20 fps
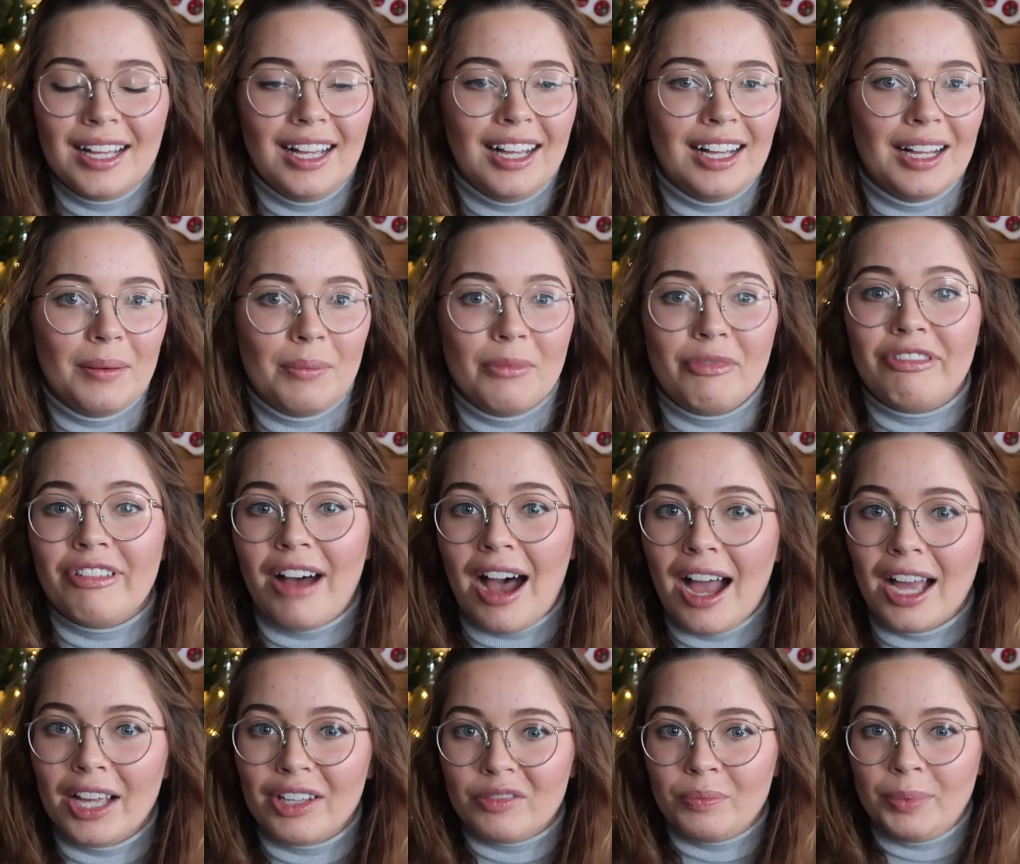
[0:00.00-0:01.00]

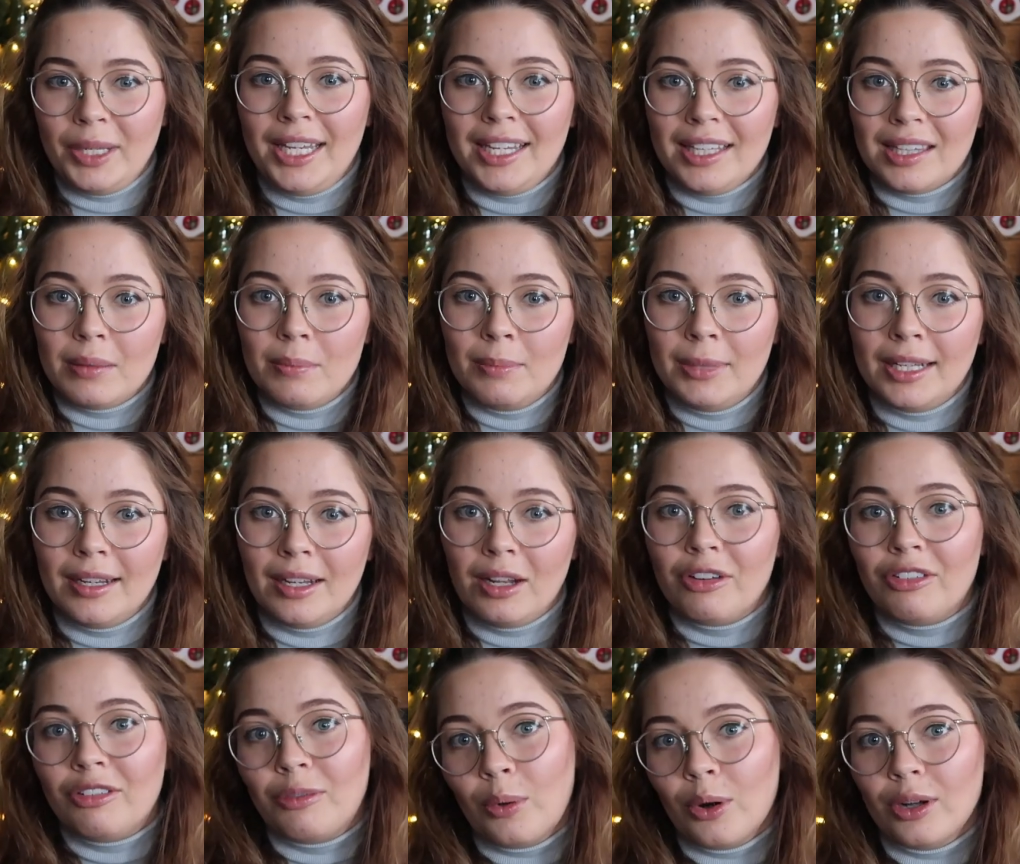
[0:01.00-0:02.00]
5 being in the middle
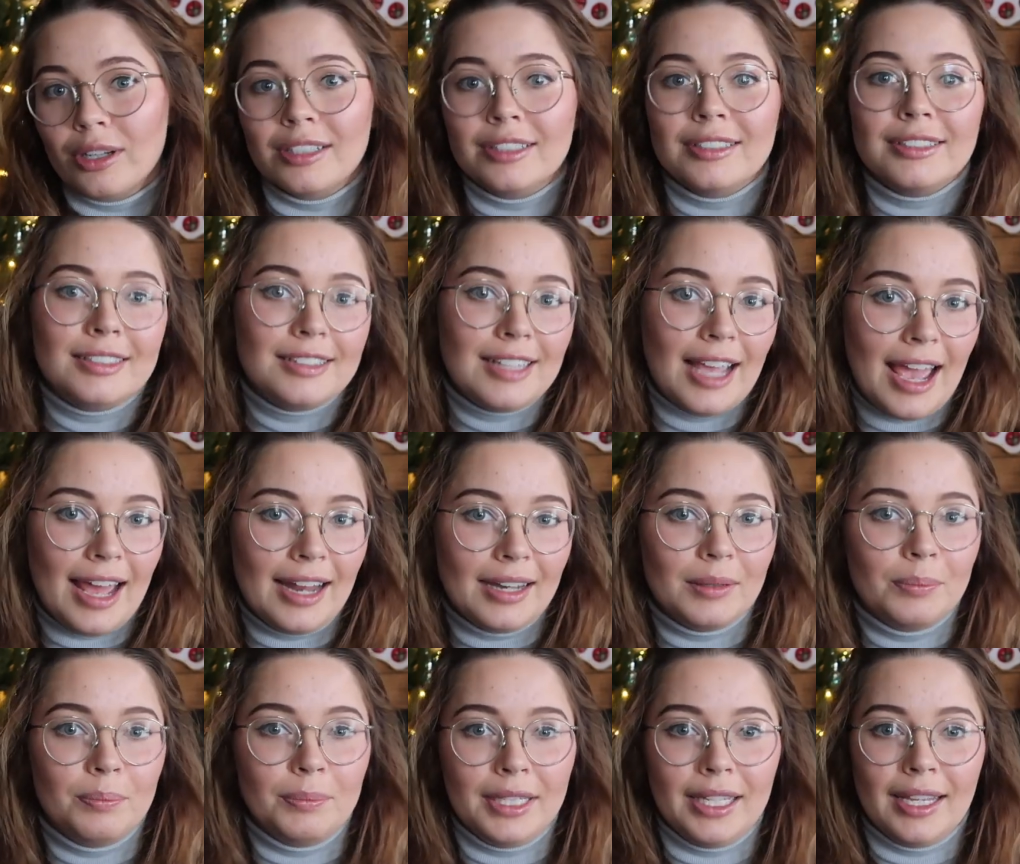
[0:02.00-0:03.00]
of 1 and
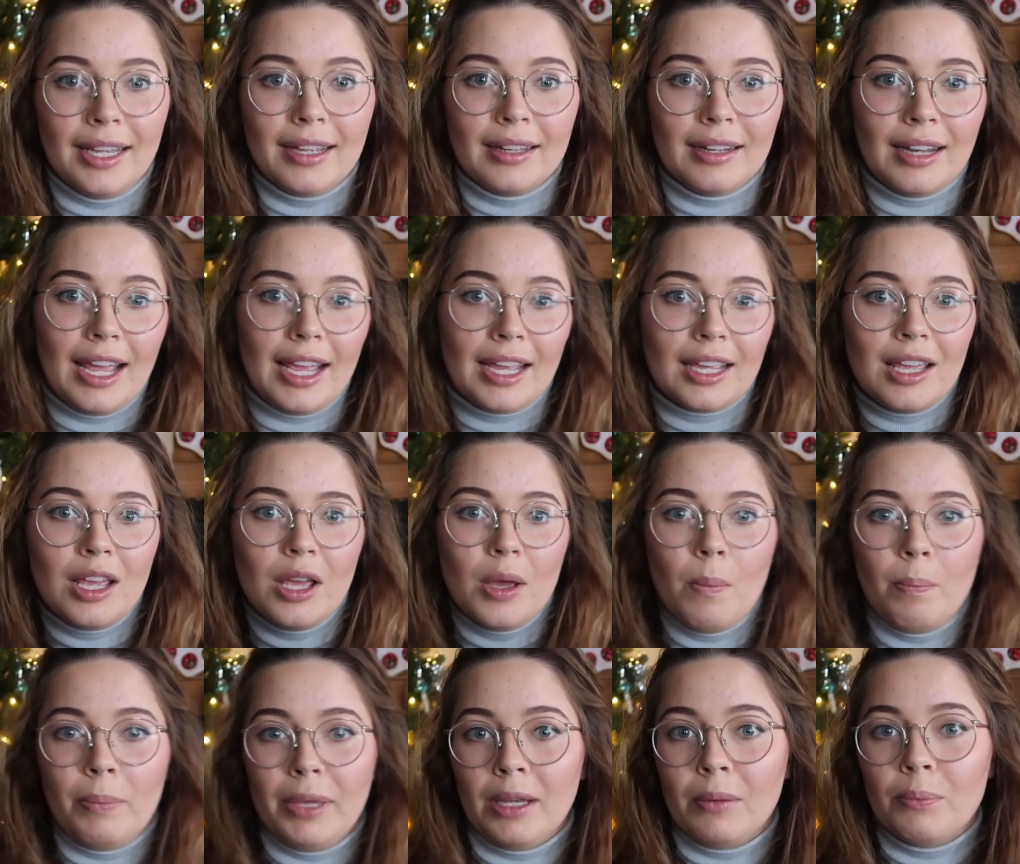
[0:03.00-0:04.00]
10 being like
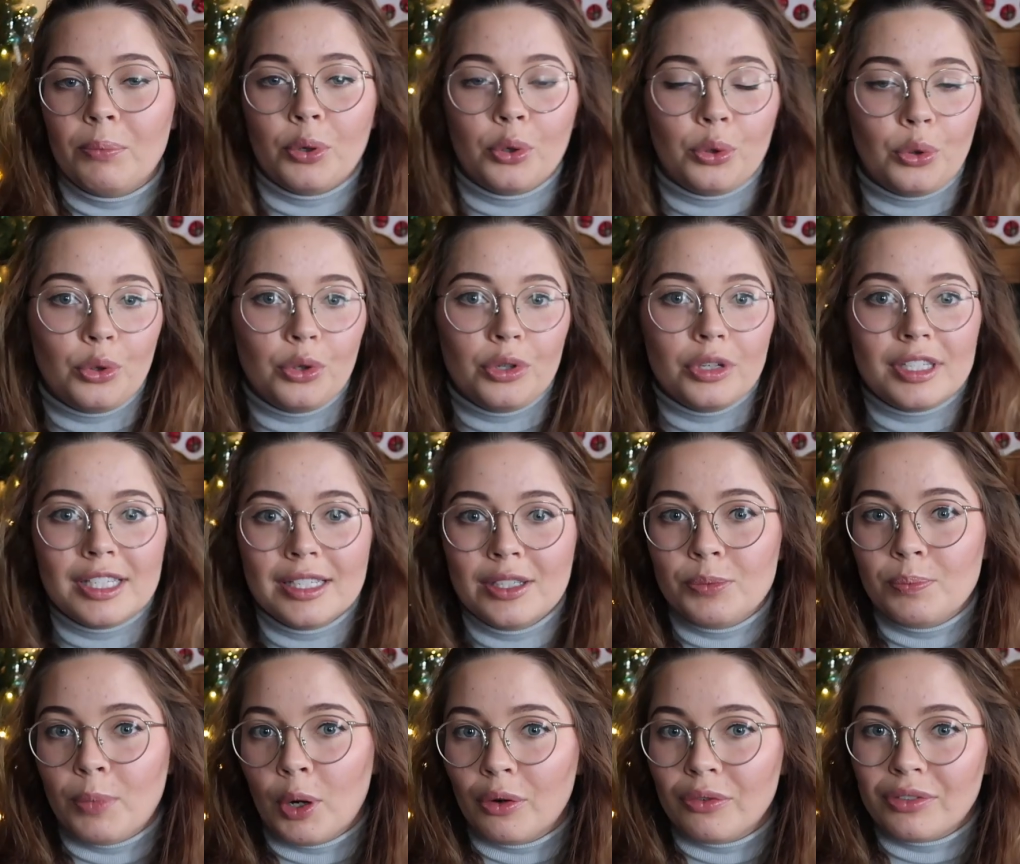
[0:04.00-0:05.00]
being pulled
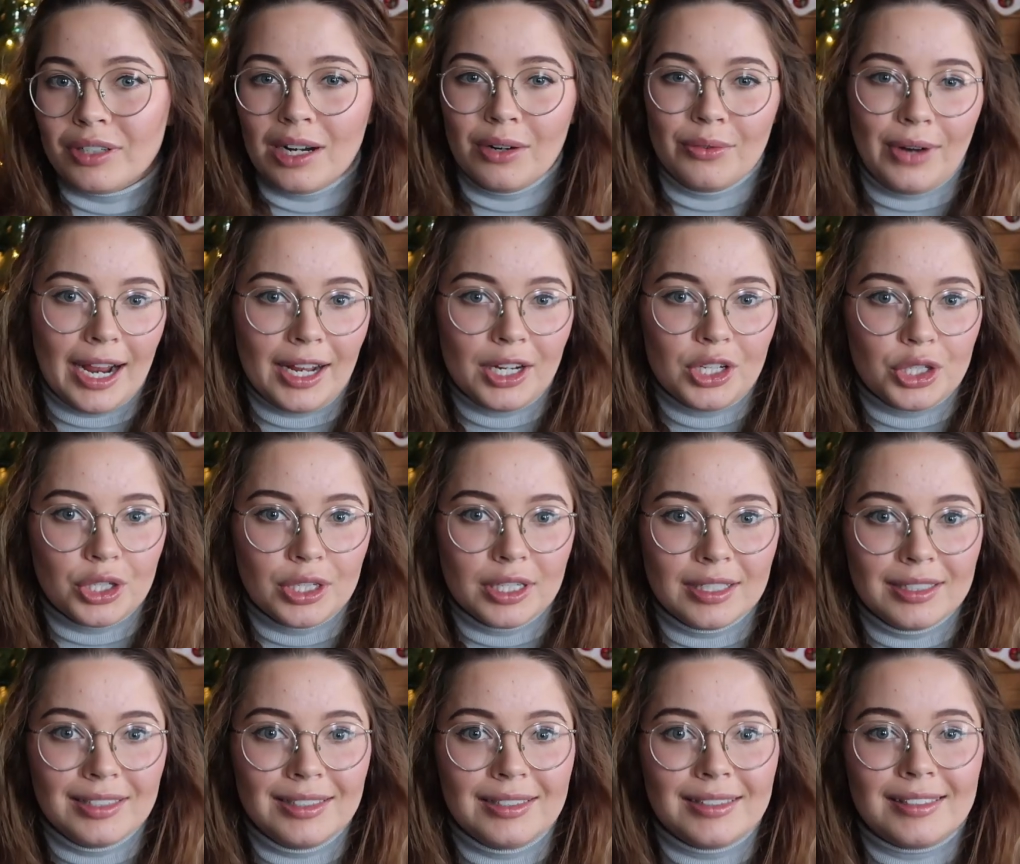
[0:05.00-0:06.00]
in both
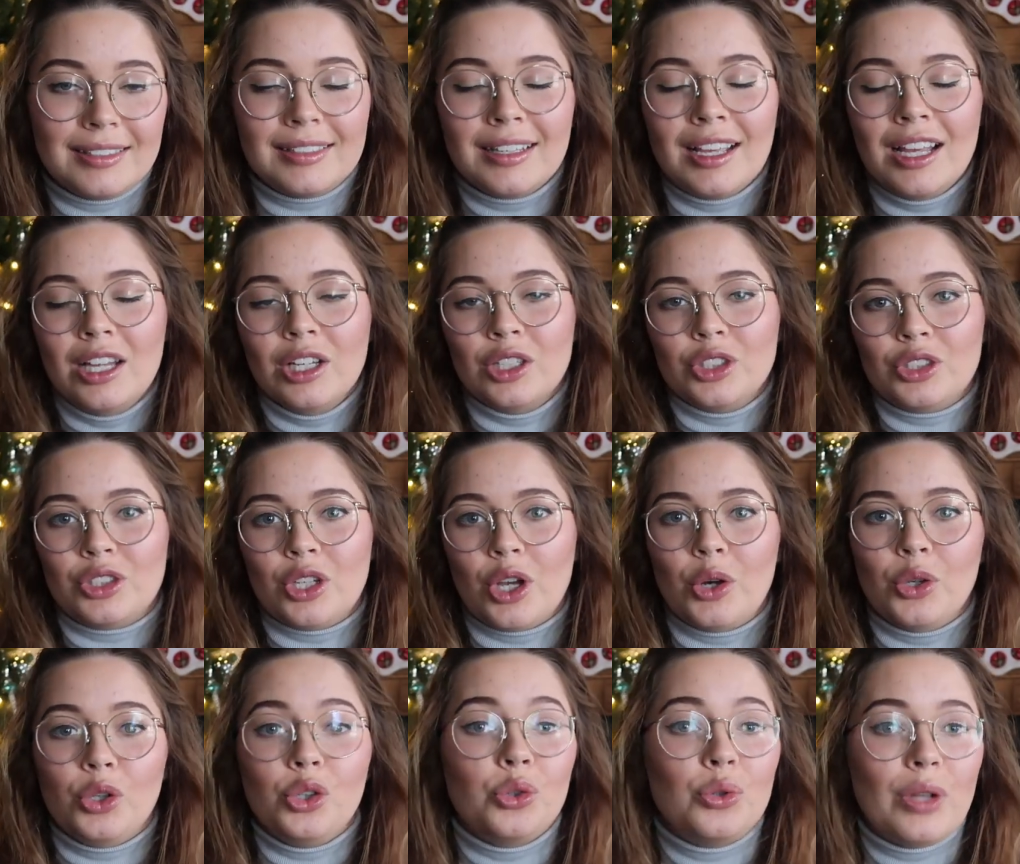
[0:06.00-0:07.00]
directions.
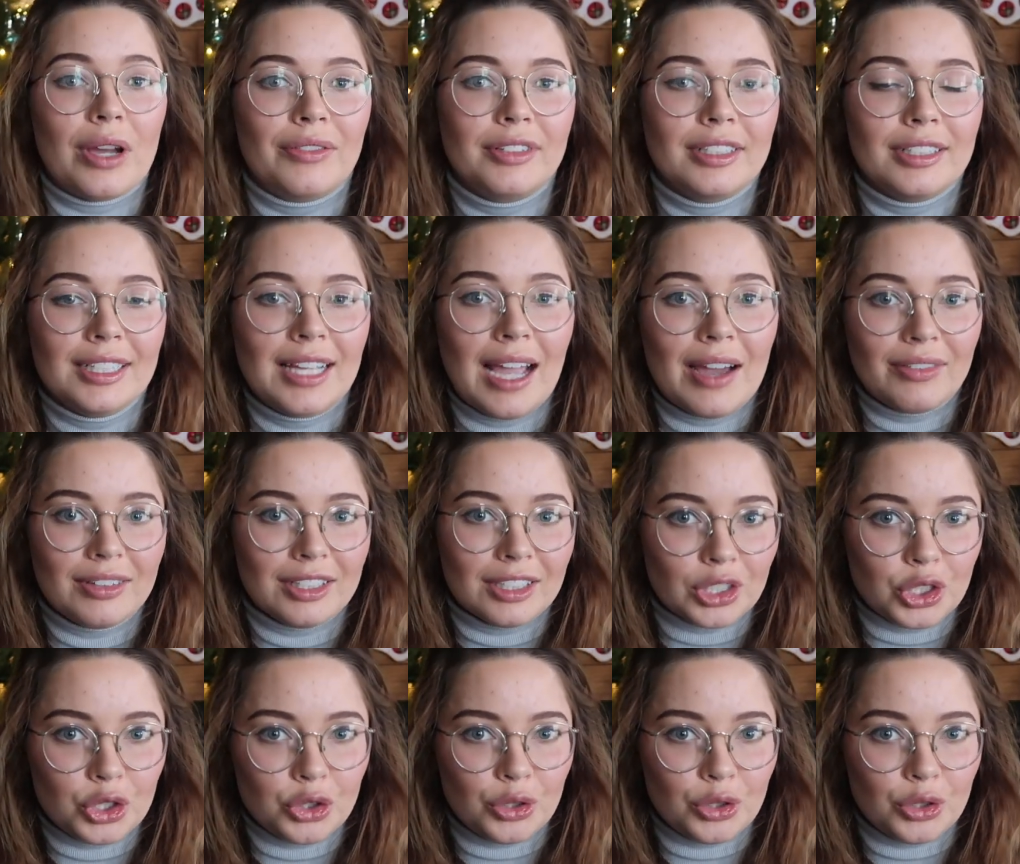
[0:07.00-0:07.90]
So you definitely have little